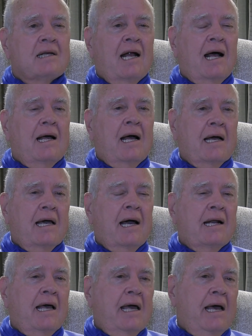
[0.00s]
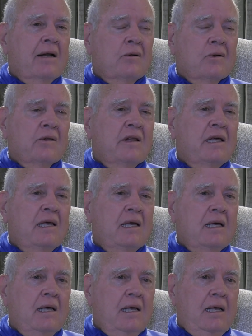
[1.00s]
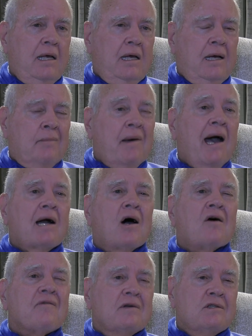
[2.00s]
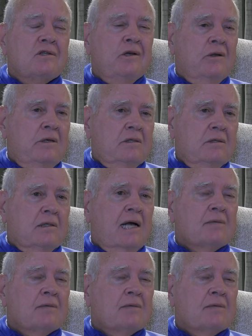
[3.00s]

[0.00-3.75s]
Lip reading: And I kind of handle the back office duties.